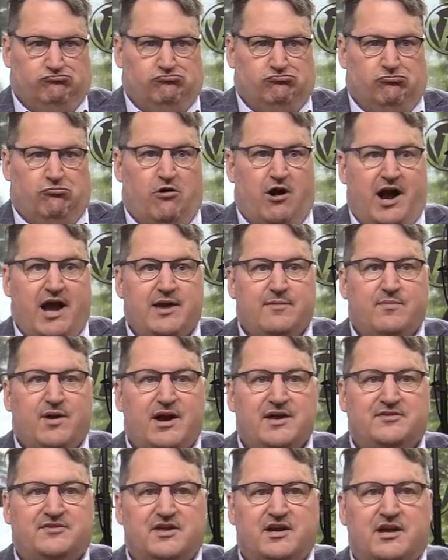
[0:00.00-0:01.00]
Why
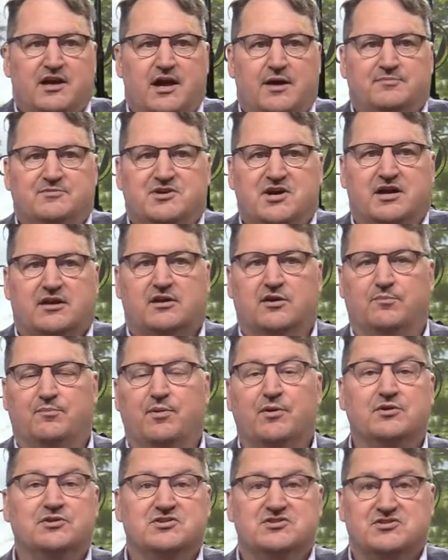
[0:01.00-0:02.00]
might they object to
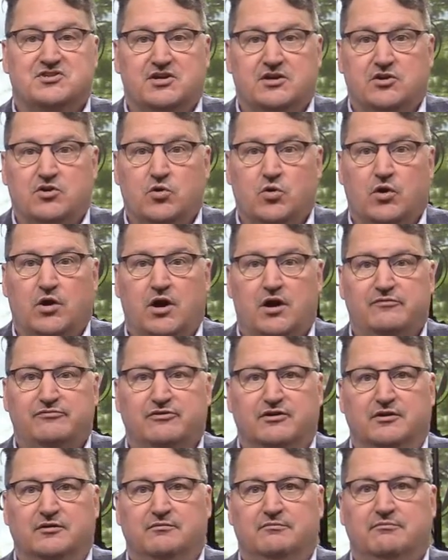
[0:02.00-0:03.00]
purchasing your
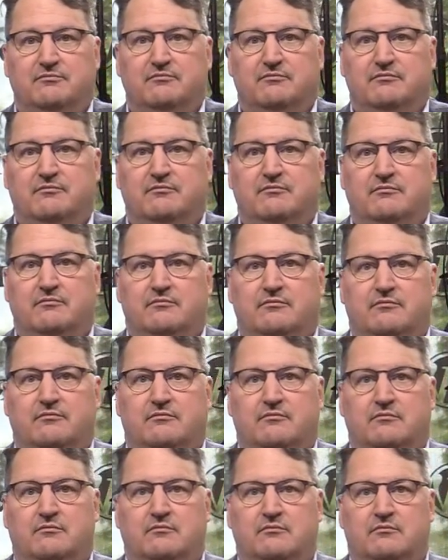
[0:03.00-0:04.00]
offer?
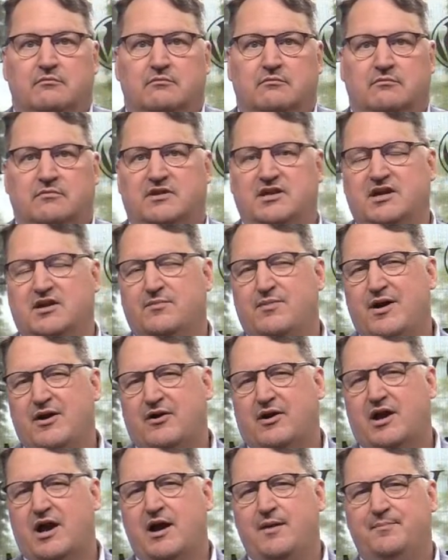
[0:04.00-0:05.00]
Think
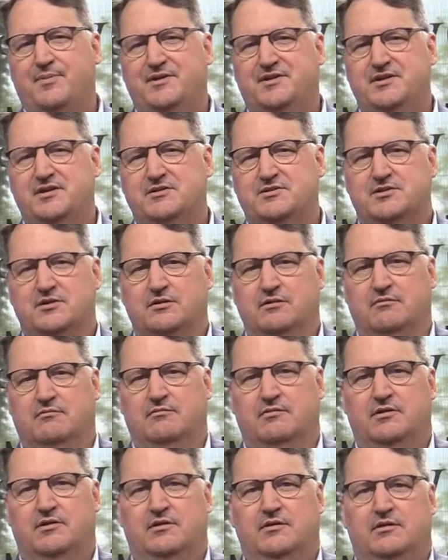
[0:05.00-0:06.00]
about competition.
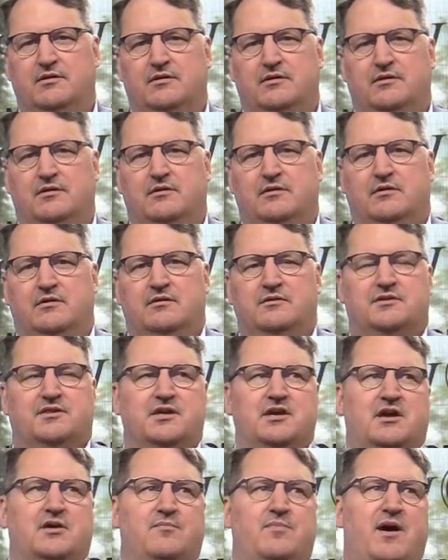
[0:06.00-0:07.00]

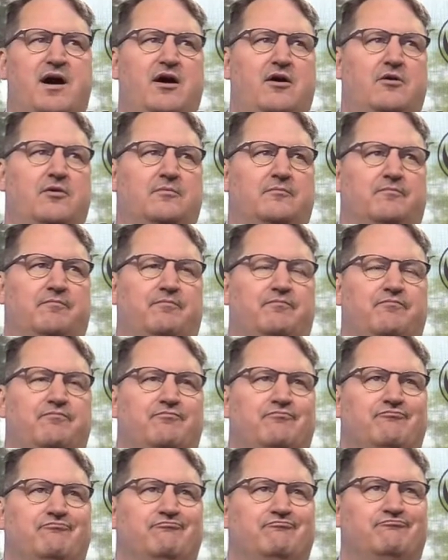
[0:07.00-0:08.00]
Think about
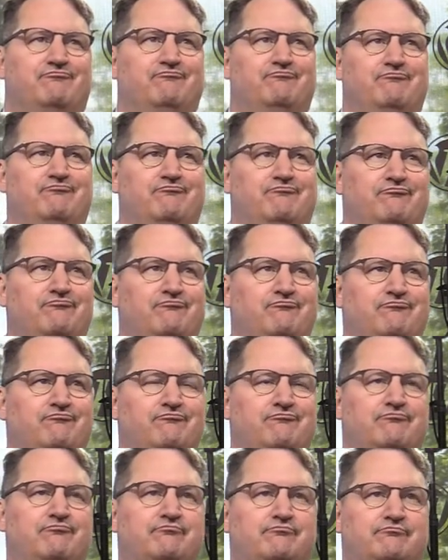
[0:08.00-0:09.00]
the